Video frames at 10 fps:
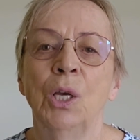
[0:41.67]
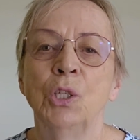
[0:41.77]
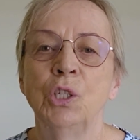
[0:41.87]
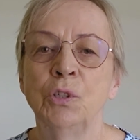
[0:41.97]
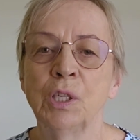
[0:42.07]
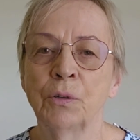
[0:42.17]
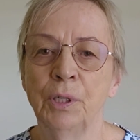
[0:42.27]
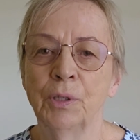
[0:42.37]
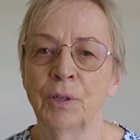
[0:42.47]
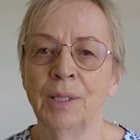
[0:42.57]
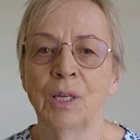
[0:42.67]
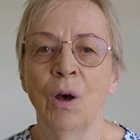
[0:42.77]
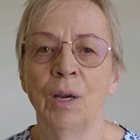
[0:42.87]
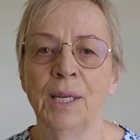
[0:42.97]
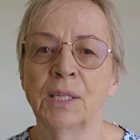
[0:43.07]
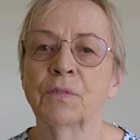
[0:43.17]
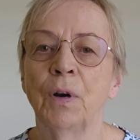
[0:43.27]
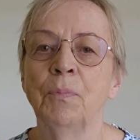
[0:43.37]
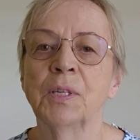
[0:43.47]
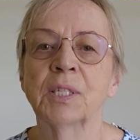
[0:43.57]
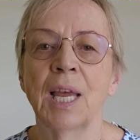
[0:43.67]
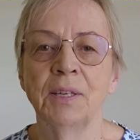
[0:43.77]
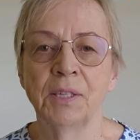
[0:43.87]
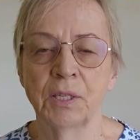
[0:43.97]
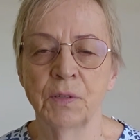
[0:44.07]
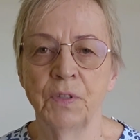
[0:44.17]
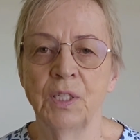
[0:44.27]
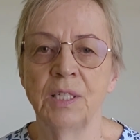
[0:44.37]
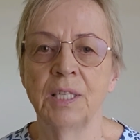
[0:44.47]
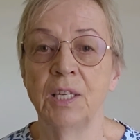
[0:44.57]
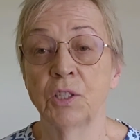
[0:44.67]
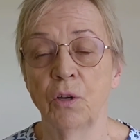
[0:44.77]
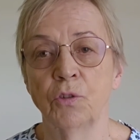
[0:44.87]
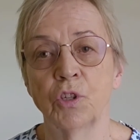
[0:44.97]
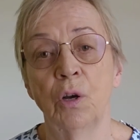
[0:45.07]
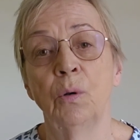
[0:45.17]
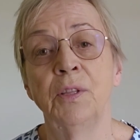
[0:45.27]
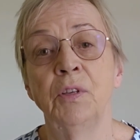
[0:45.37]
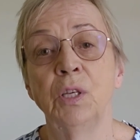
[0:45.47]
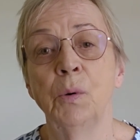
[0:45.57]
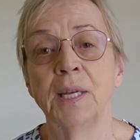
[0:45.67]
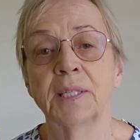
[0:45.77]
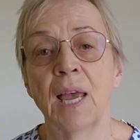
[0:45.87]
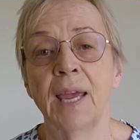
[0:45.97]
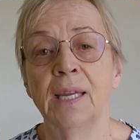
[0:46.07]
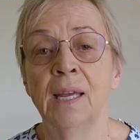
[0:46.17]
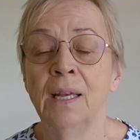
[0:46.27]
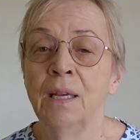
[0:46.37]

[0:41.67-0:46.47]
Judy Kruger and colleagues from the Centers for Disease Control in the USA